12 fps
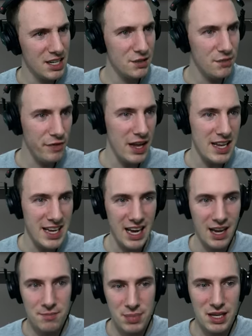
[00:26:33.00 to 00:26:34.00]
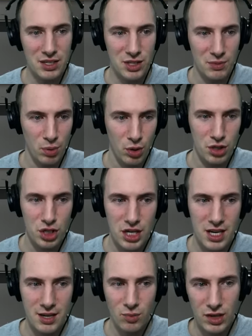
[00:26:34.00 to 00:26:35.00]
Fey can be a support.
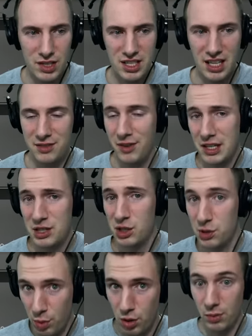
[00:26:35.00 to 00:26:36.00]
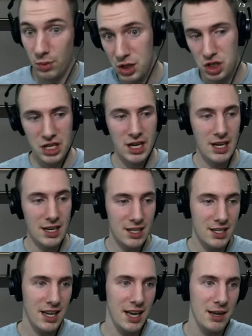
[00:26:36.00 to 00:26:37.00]
She was classified as a support when she
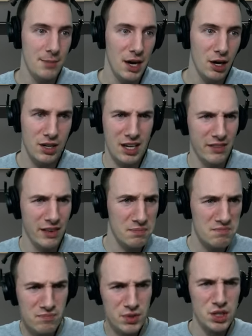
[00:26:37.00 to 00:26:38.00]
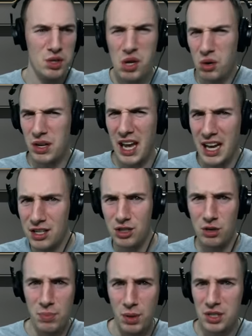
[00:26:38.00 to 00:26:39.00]
came out, kind of pseudo
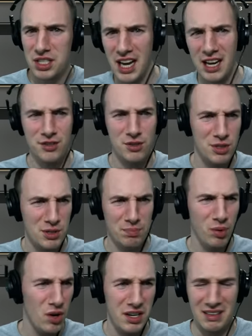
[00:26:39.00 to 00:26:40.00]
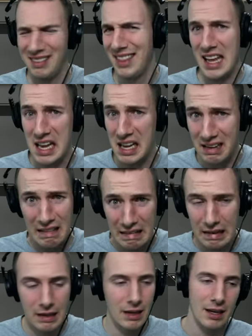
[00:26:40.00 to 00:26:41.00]
caster, burst caster support thing.
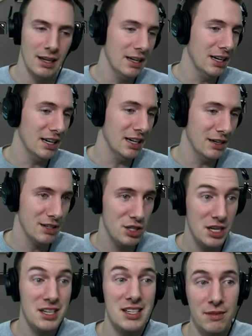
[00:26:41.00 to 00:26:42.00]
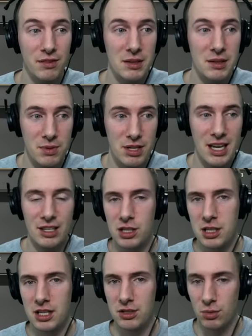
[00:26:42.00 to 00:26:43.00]
She can definitely be that
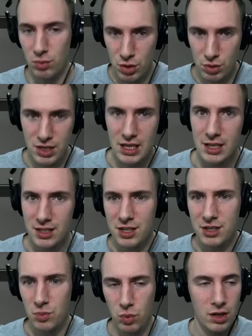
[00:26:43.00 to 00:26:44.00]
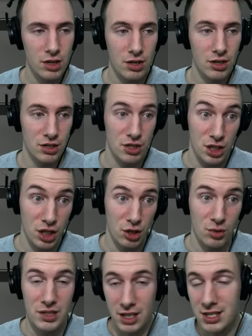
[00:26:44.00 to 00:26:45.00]
just because her root does work, her
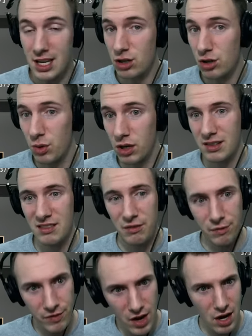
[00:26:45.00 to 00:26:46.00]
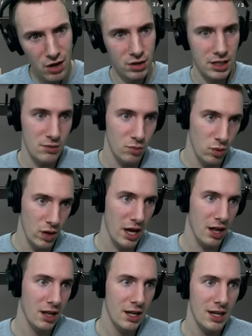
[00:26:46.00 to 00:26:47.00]
slow does actually work fairly
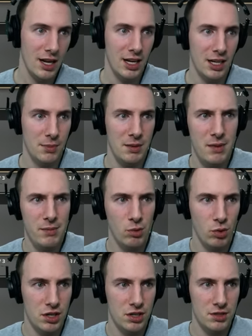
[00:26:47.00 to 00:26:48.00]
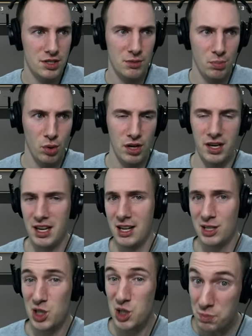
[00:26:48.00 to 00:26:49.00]
well. I maybe wouldn't support a
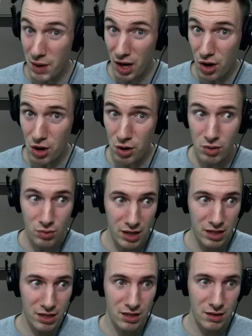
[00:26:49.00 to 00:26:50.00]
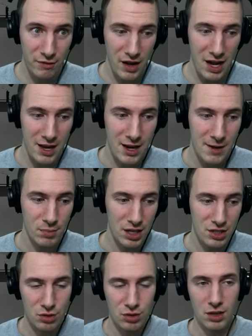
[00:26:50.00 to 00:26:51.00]
Sparrow with the Fey, but I
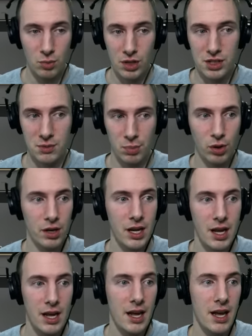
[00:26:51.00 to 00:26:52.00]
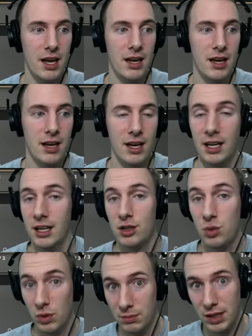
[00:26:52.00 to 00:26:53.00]
certainly would support a
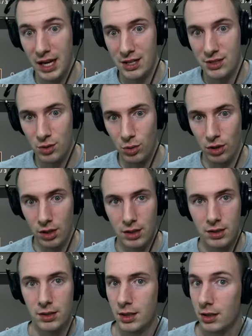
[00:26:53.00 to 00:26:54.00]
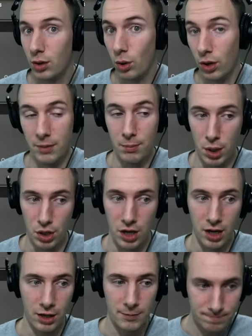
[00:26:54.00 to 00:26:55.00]
Twin Blast or a Murdock.